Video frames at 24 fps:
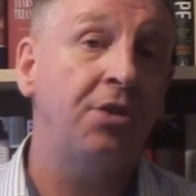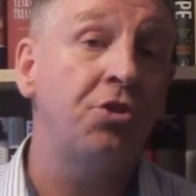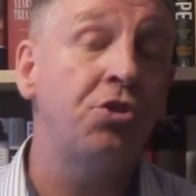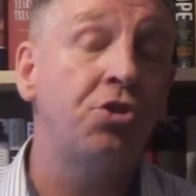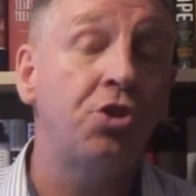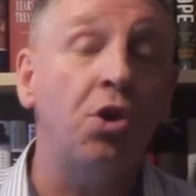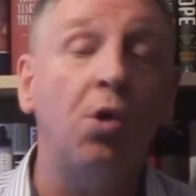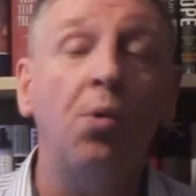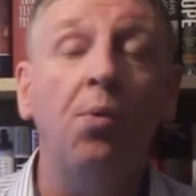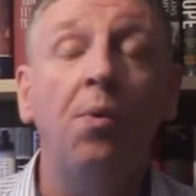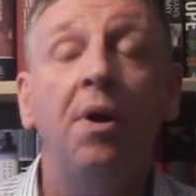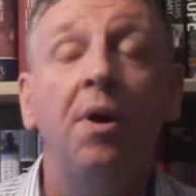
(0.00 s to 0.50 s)

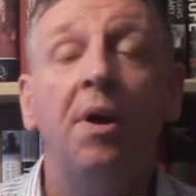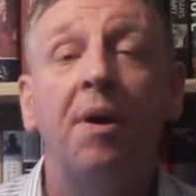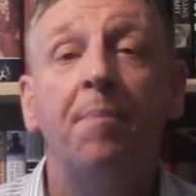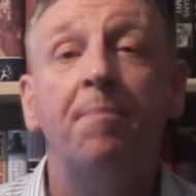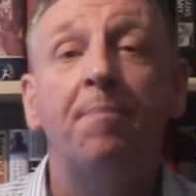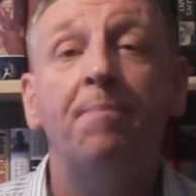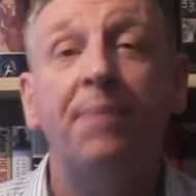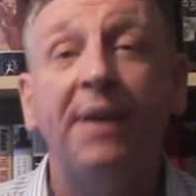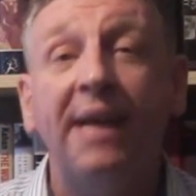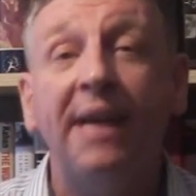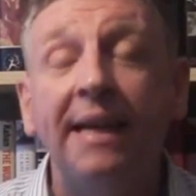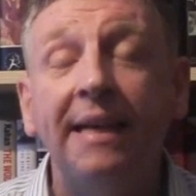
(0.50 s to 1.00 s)
Joe
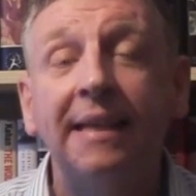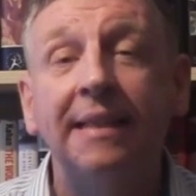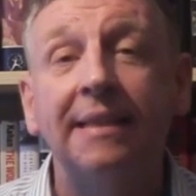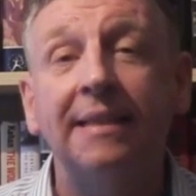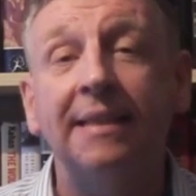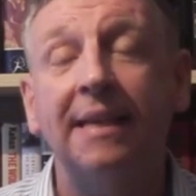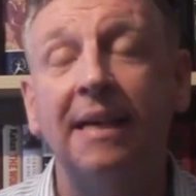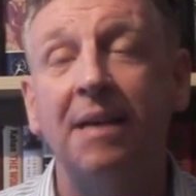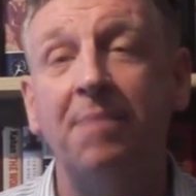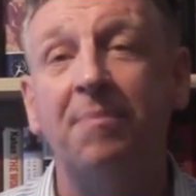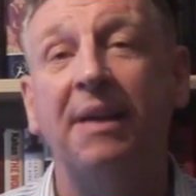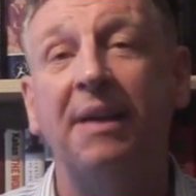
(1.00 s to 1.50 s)

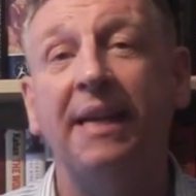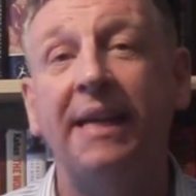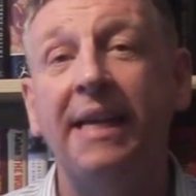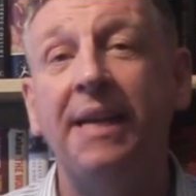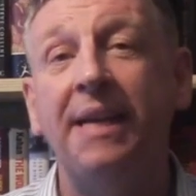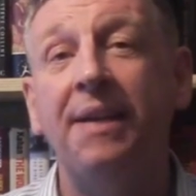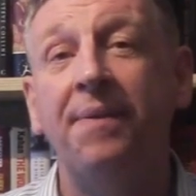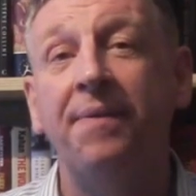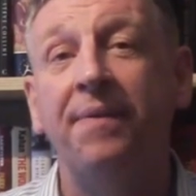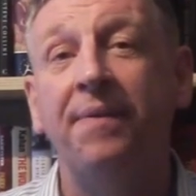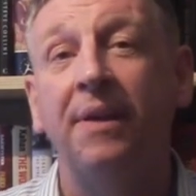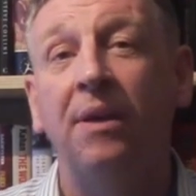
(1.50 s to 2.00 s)
Pearce, I
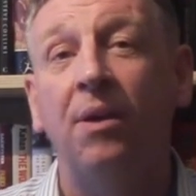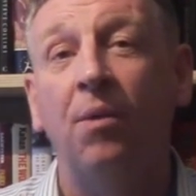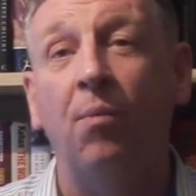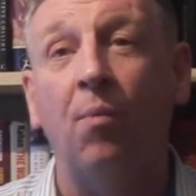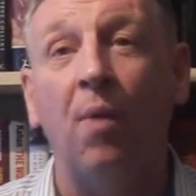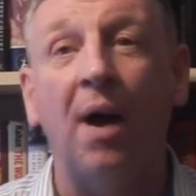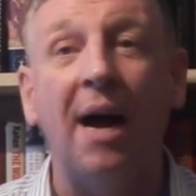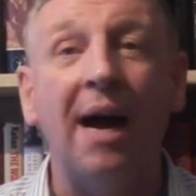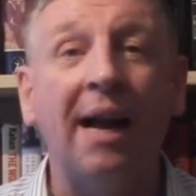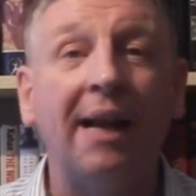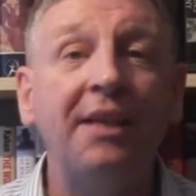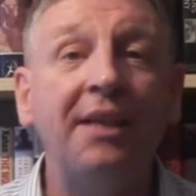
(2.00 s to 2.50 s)
believe,
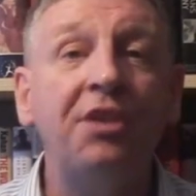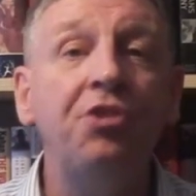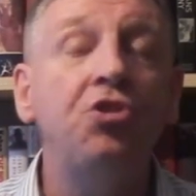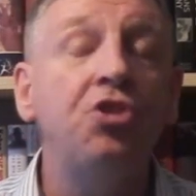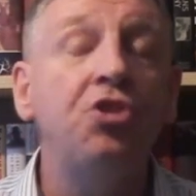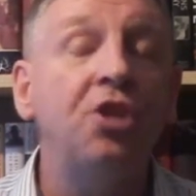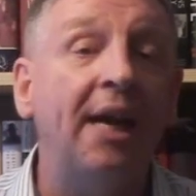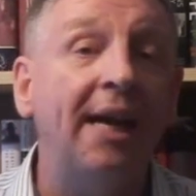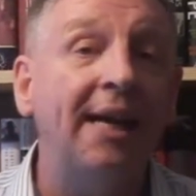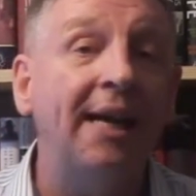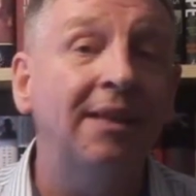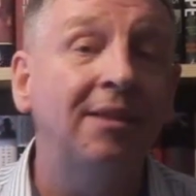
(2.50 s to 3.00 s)
while in
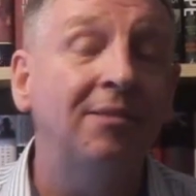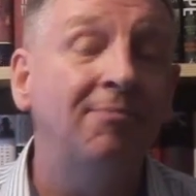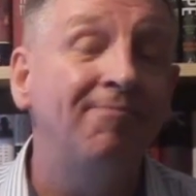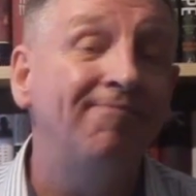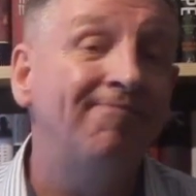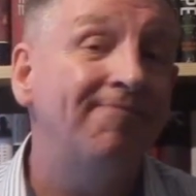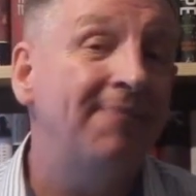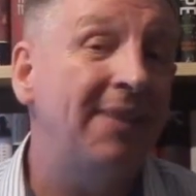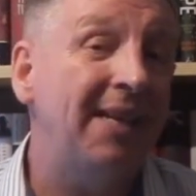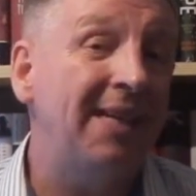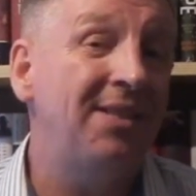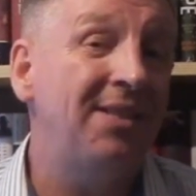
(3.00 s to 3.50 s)
jail,
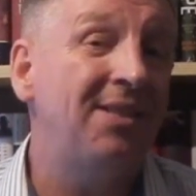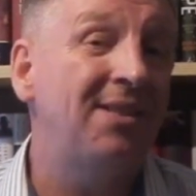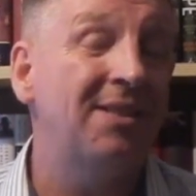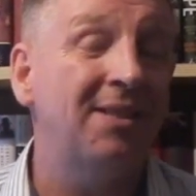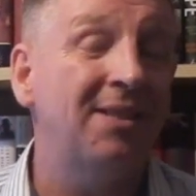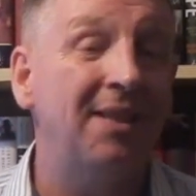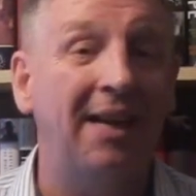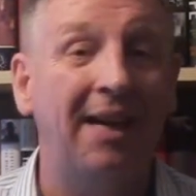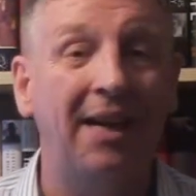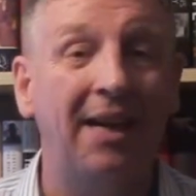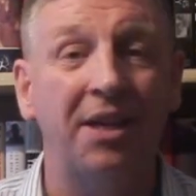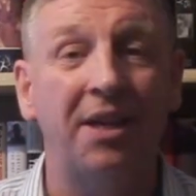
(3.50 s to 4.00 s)

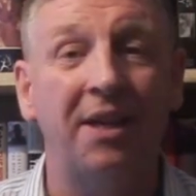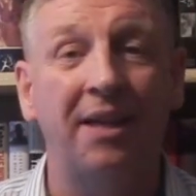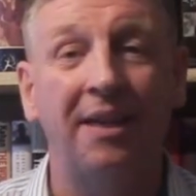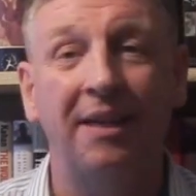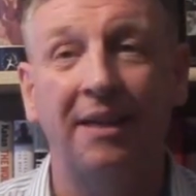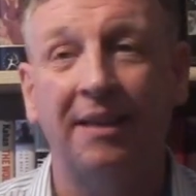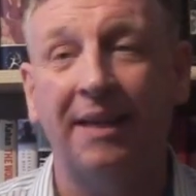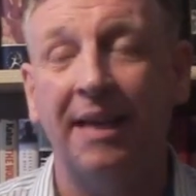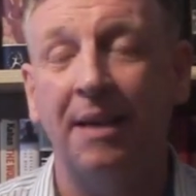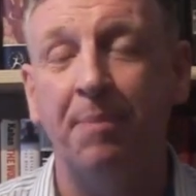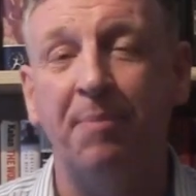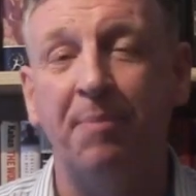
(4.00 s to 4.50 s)
is
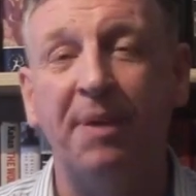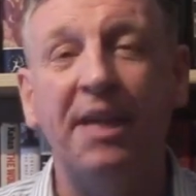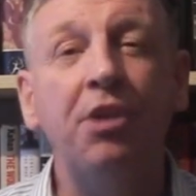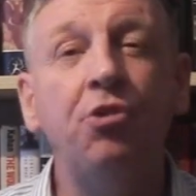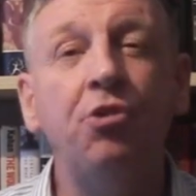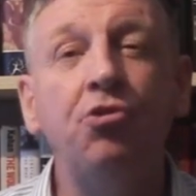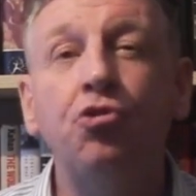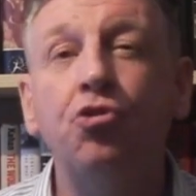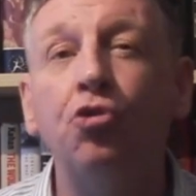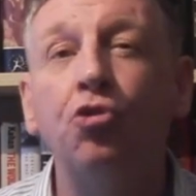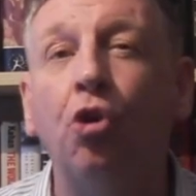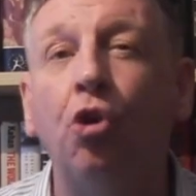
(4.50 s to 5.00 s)

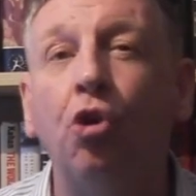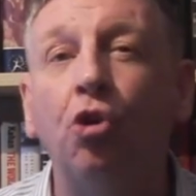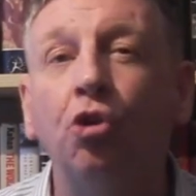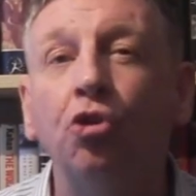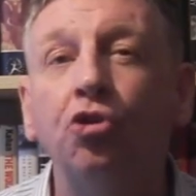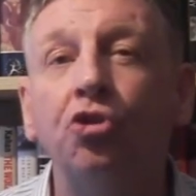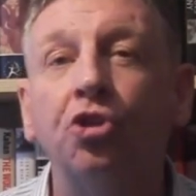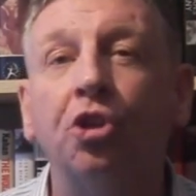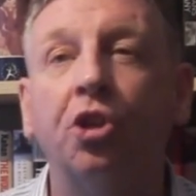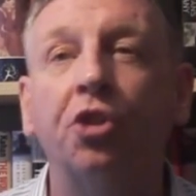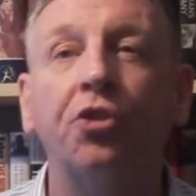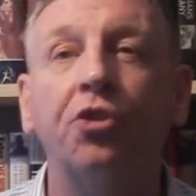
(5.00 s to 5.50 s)
being
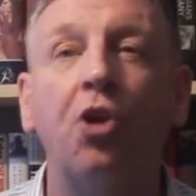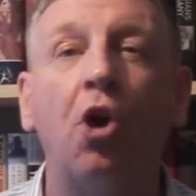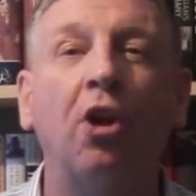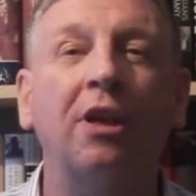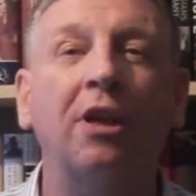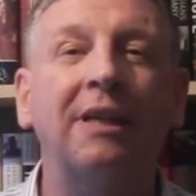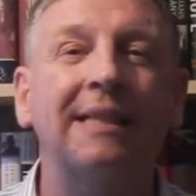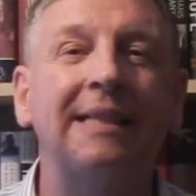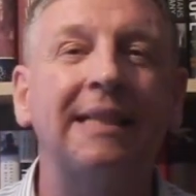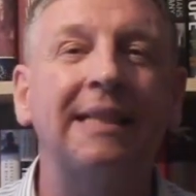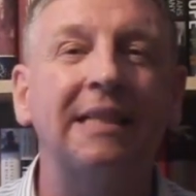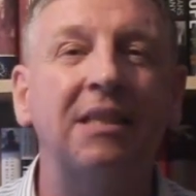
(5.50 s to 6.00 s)
drawn to
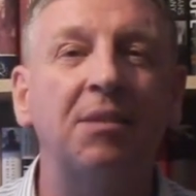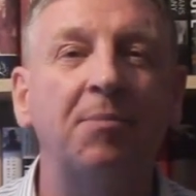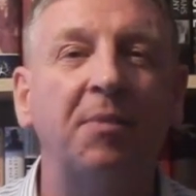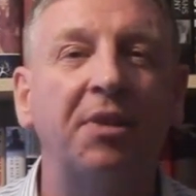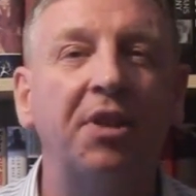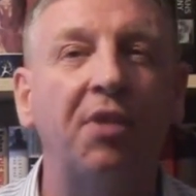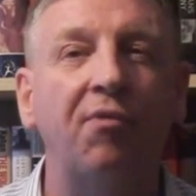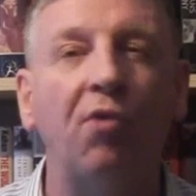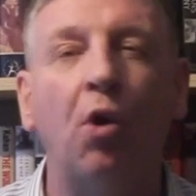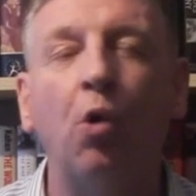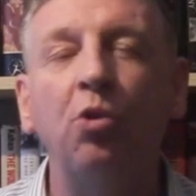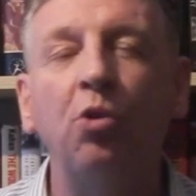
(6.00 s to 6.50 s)
Catholicism
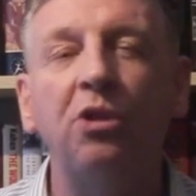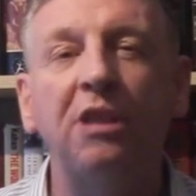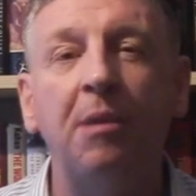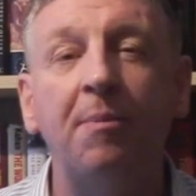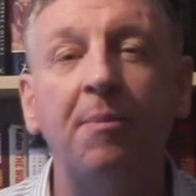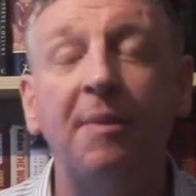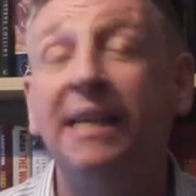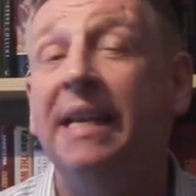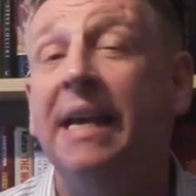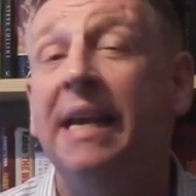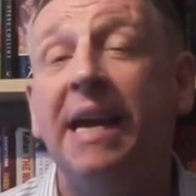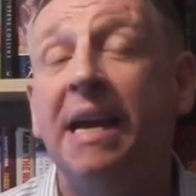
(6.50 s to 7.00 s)
and the
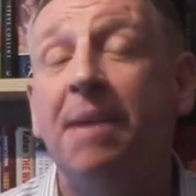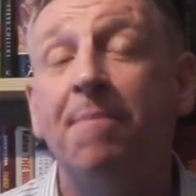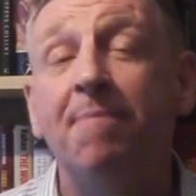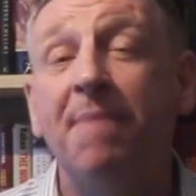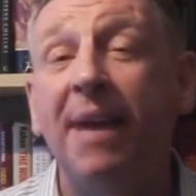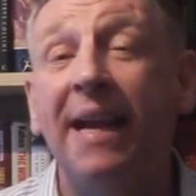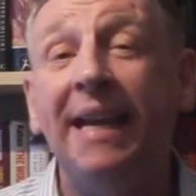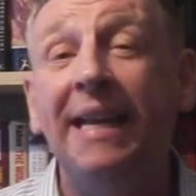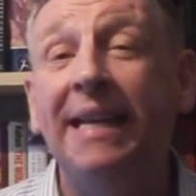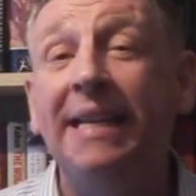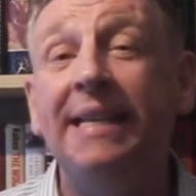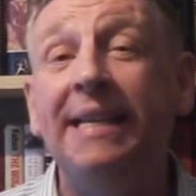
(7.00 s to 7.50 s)
rosary. It
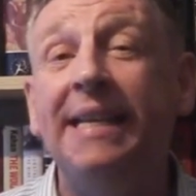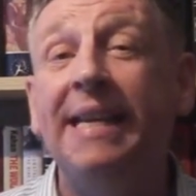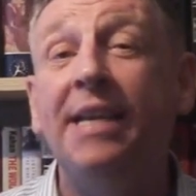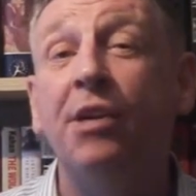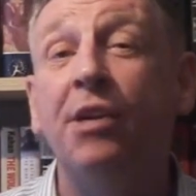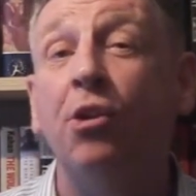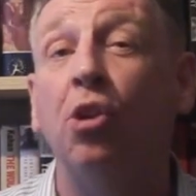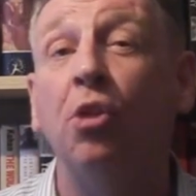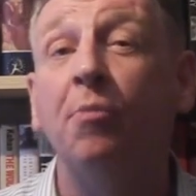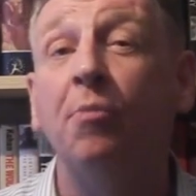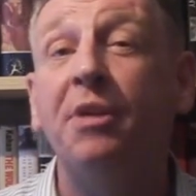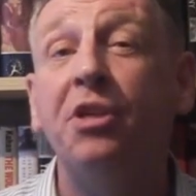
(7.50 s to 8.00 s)
may
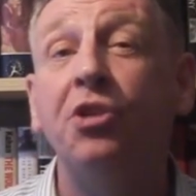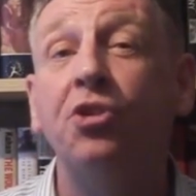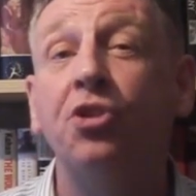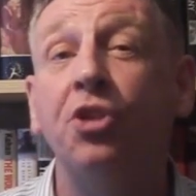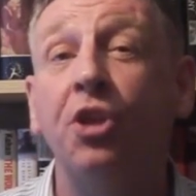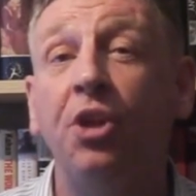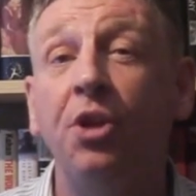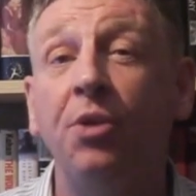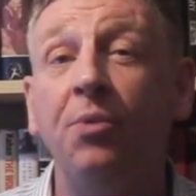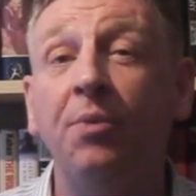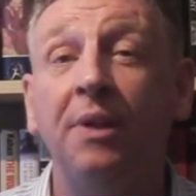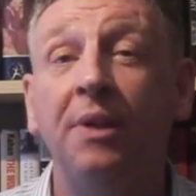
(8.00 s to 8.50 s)
indeed all be
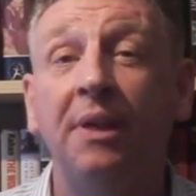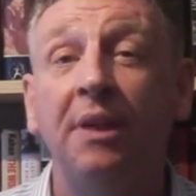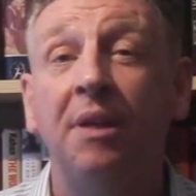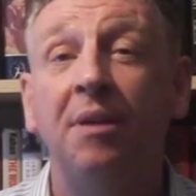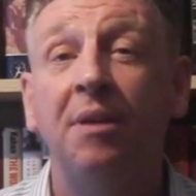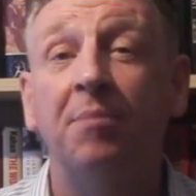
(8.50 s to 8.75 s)
true.